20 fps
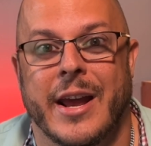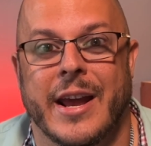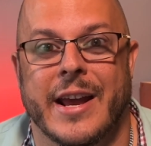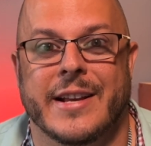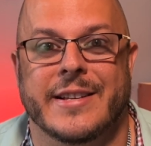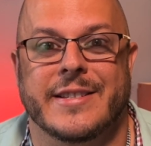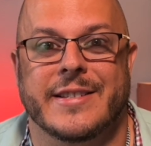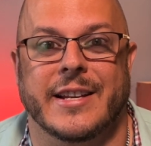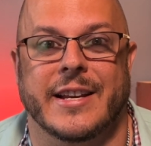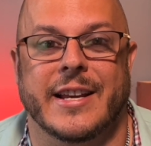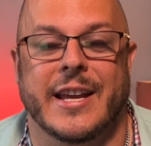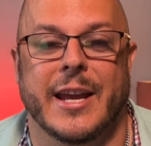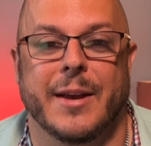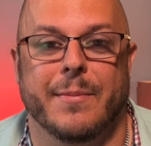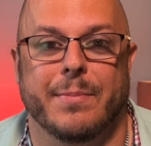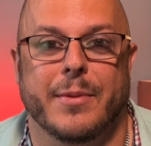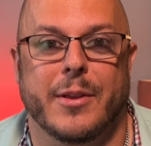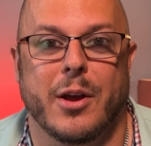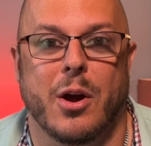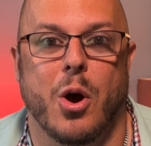is to
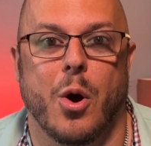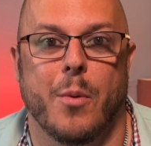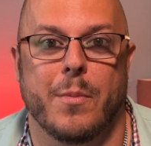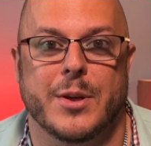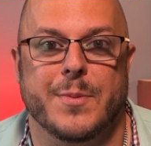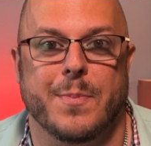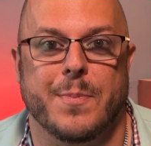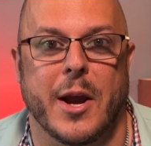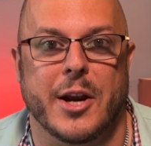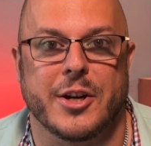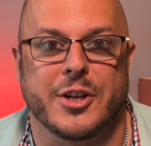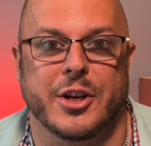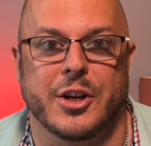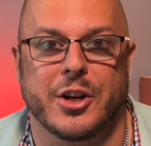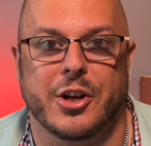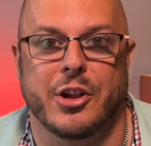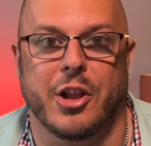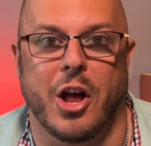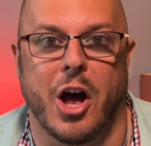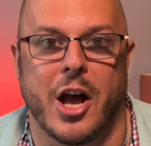keep the home inspection
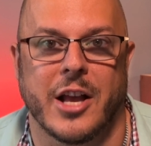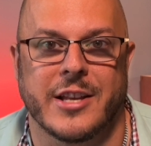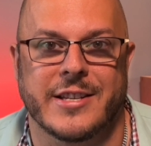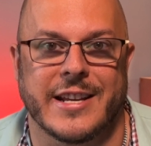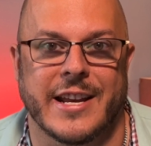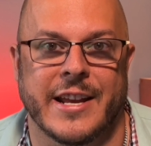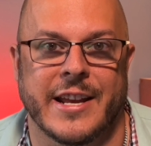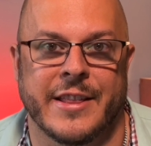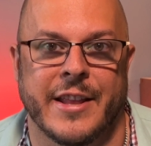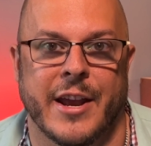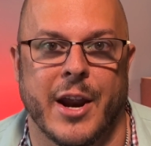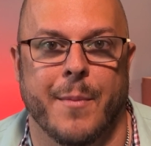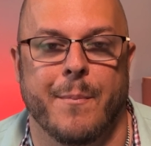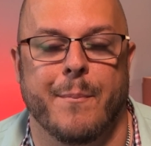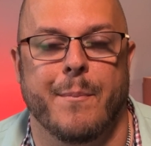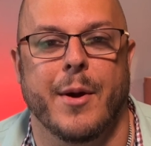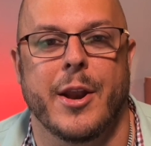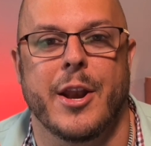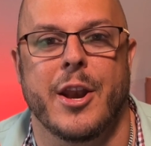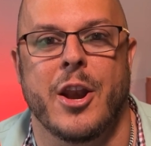clause in there
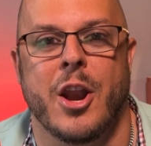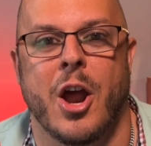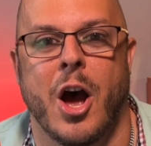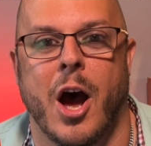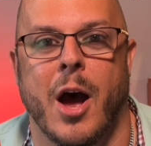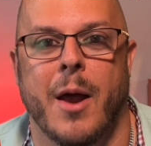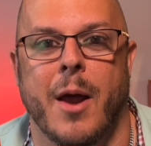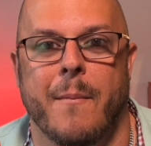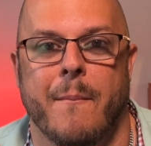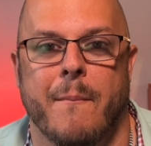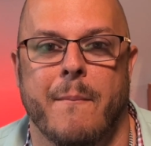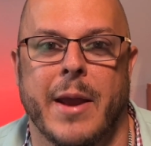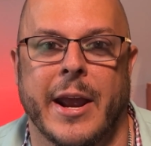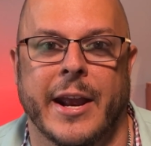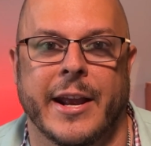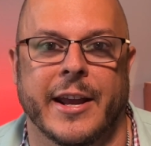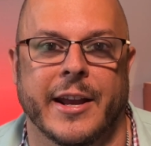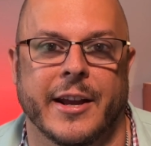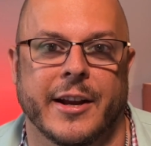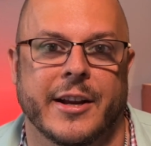but not
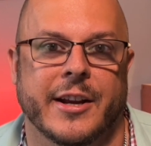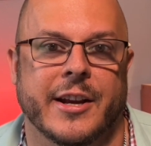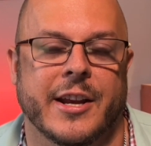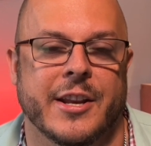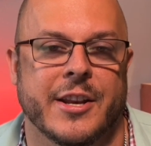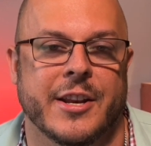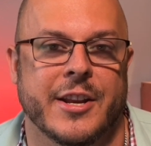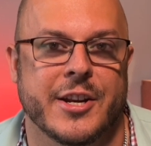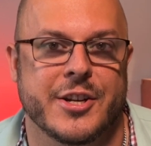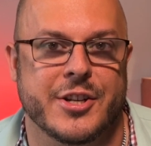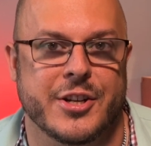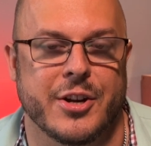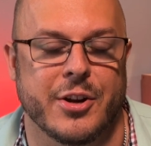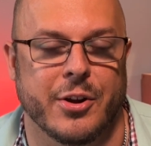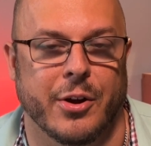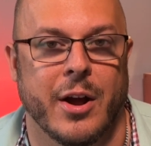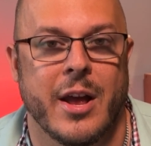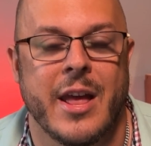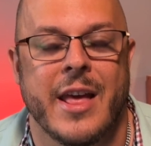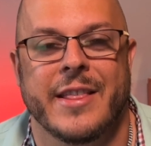make it
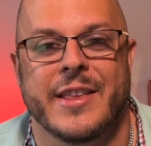conditional.